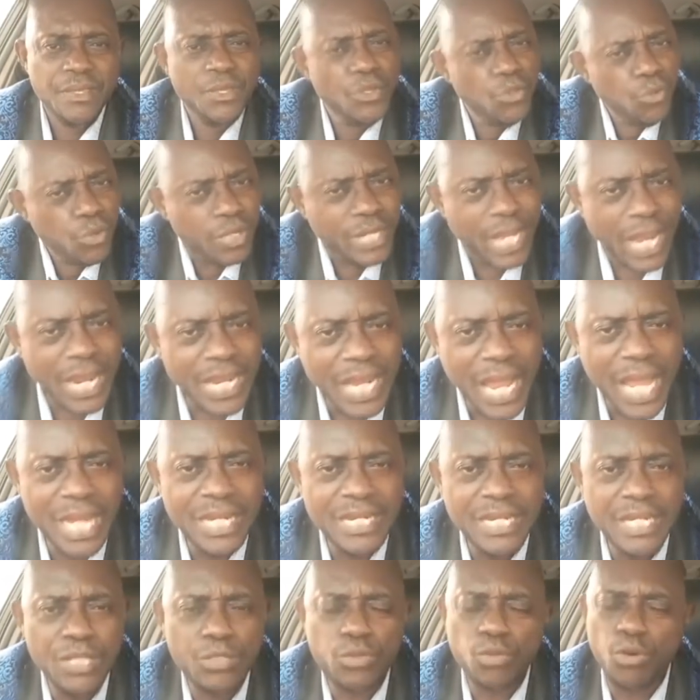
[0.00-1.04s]
you can
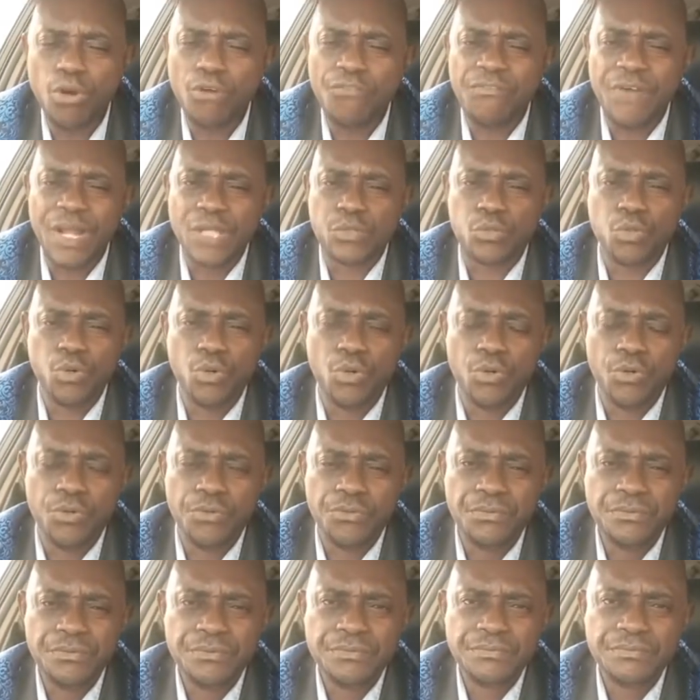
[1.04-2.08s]
hand it over to
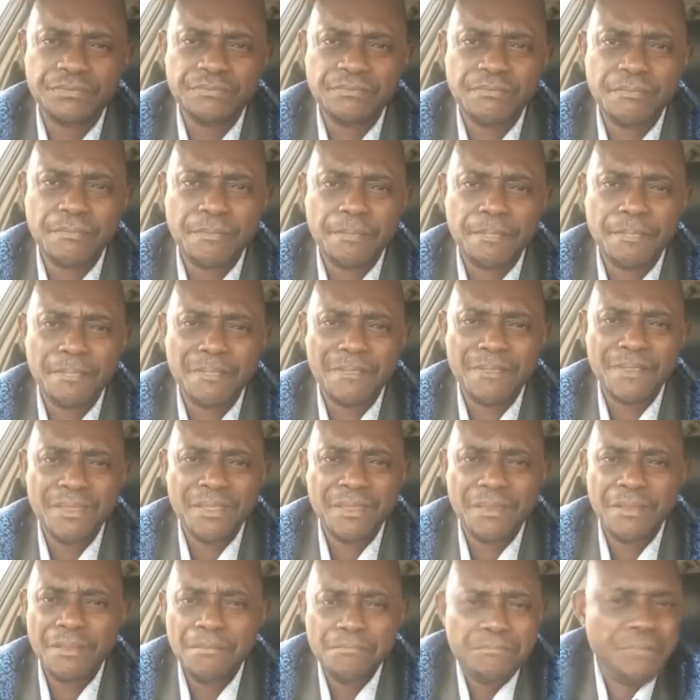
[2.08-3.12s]

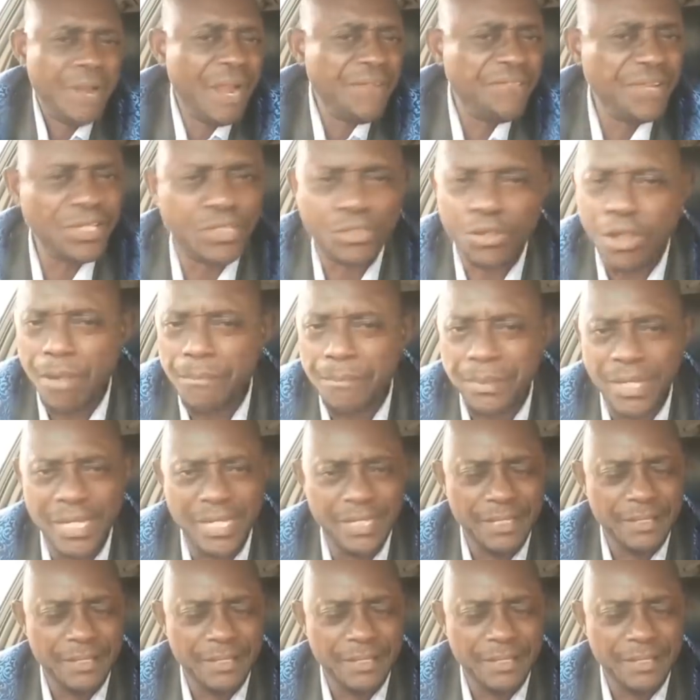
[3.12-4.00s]
private company,